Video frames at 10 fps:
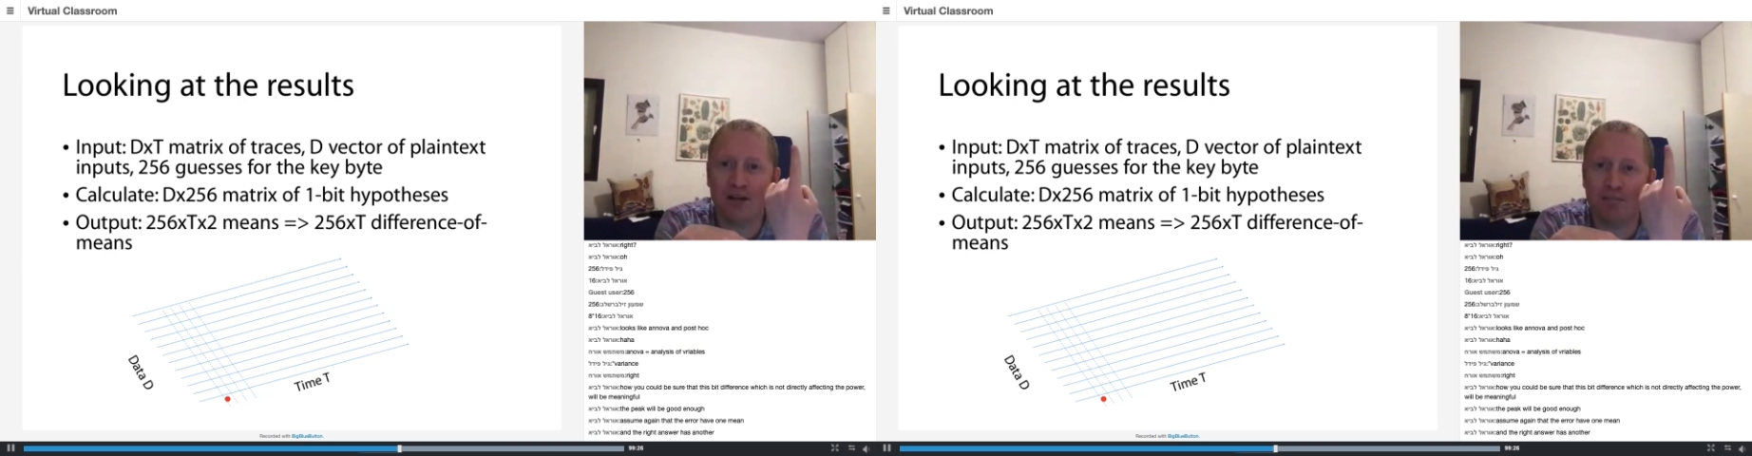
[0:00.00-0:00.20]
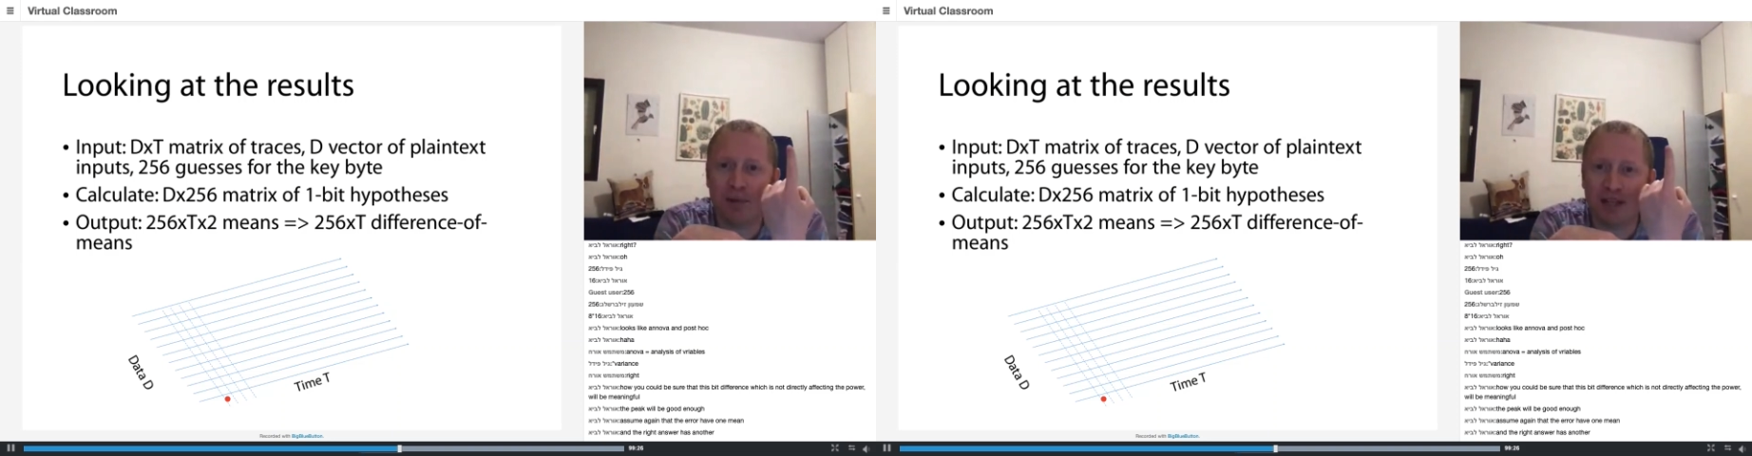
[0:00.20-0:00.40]

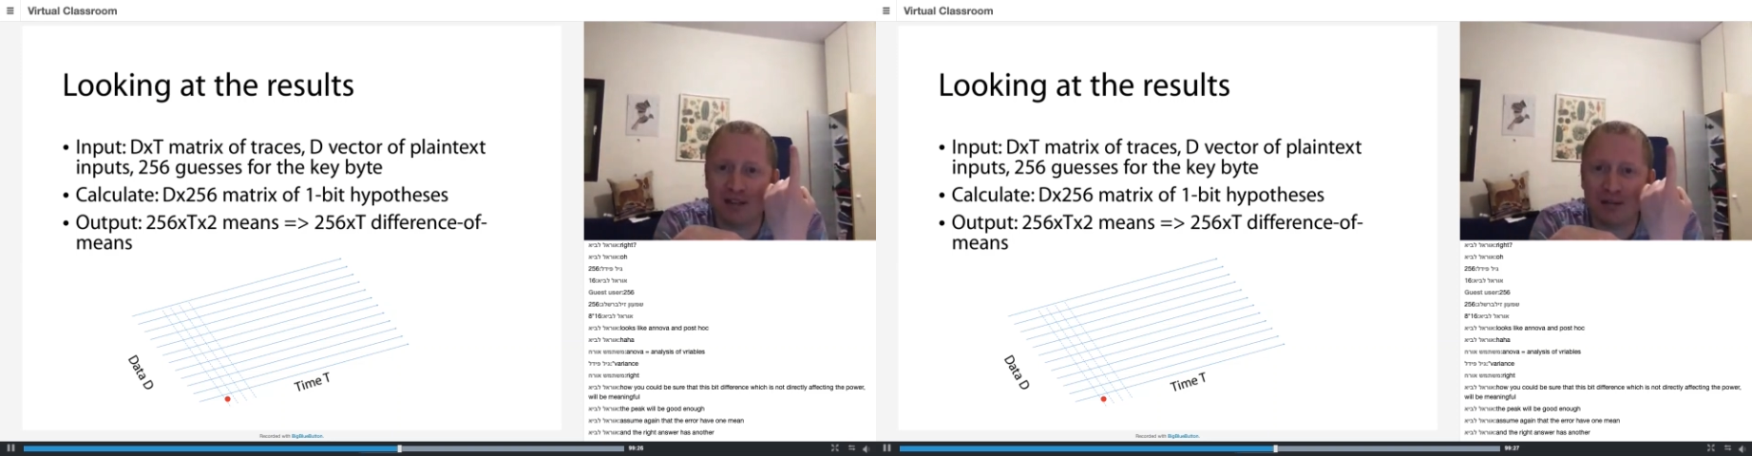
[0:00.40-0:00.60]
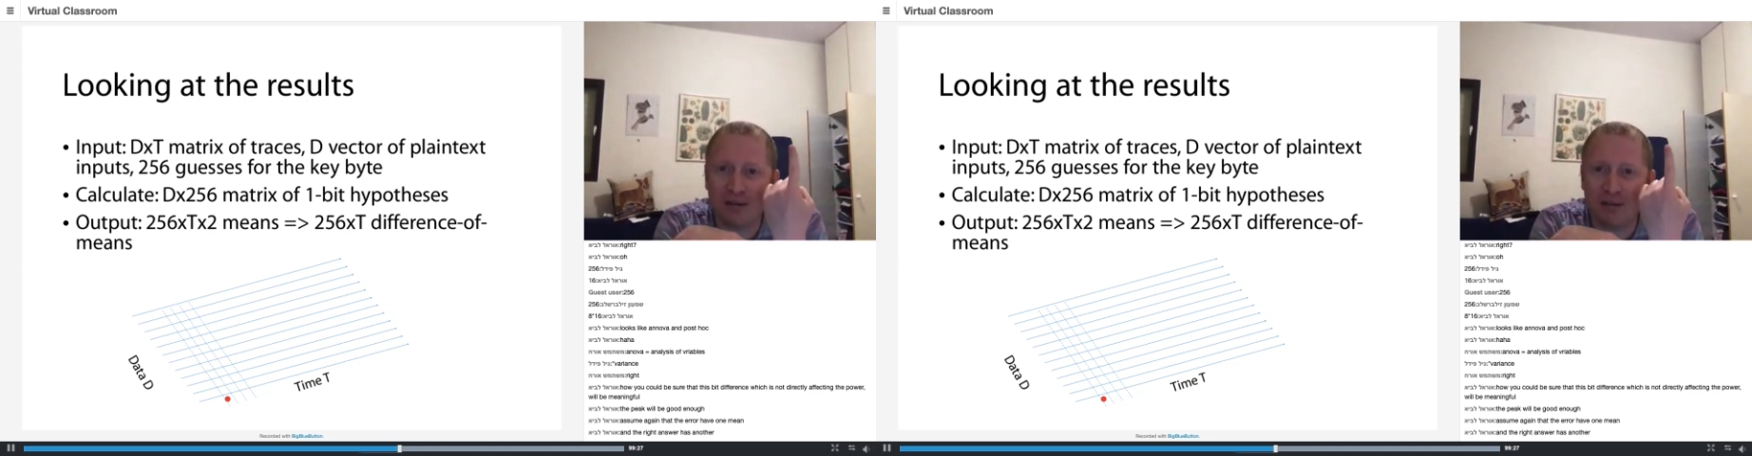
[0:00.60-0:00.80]

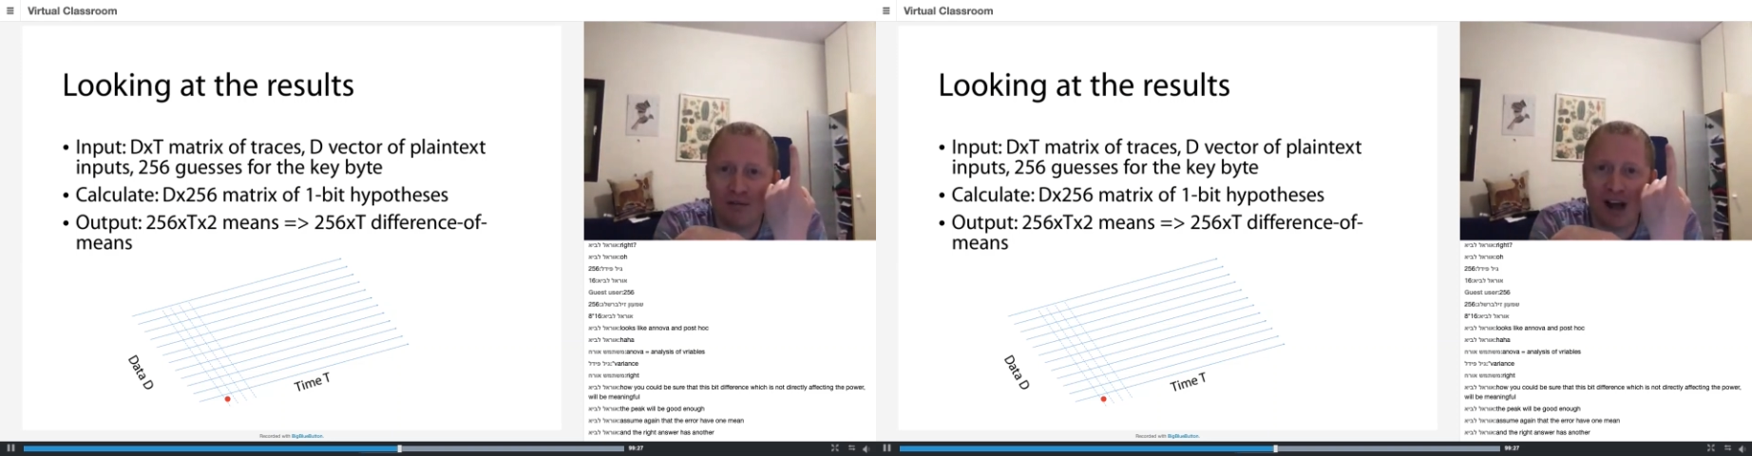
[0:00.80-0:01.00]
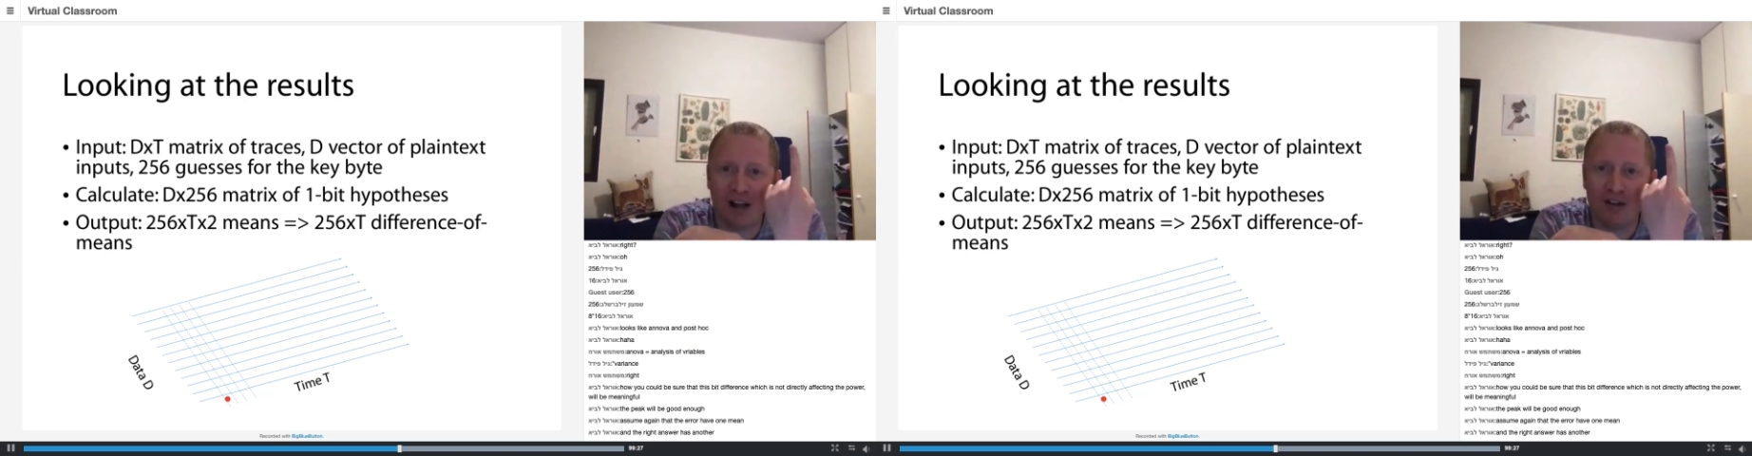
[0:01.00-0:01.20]
bit
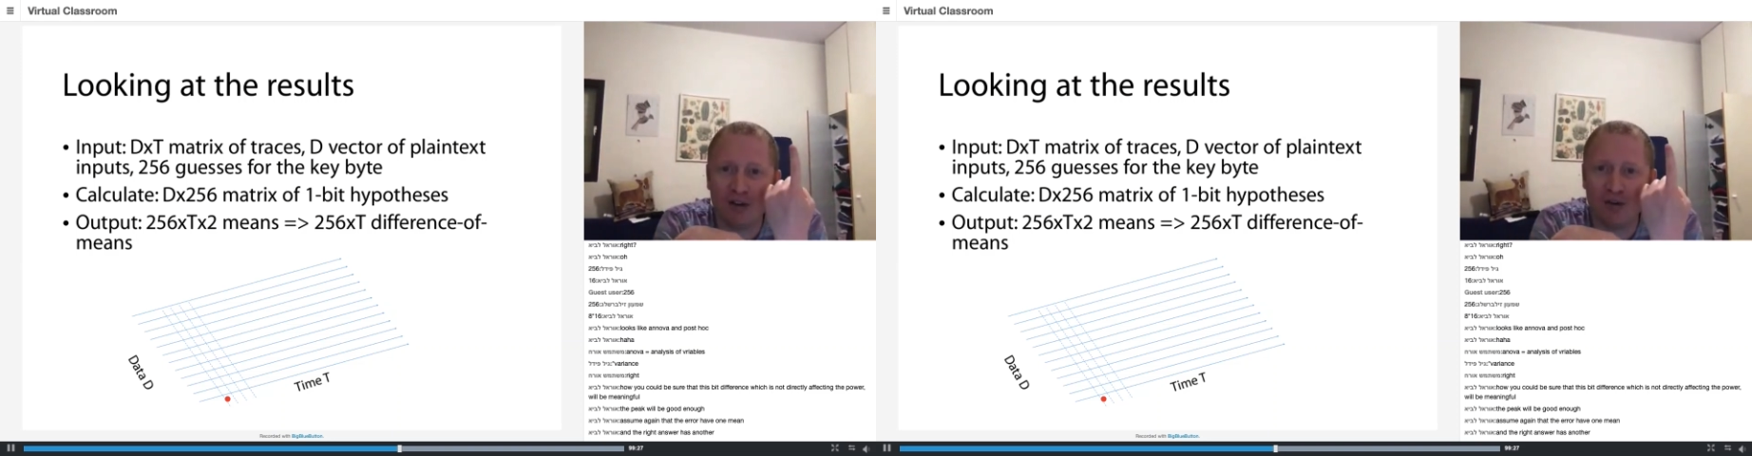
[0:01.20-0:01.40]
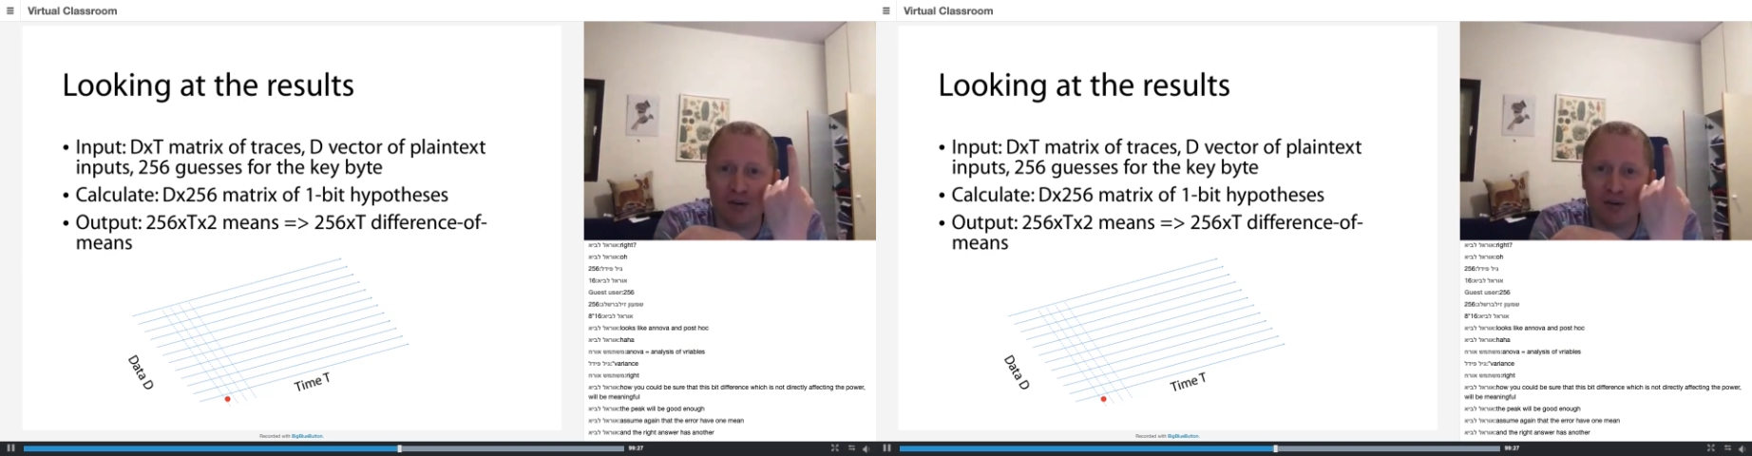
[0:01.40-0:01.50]
value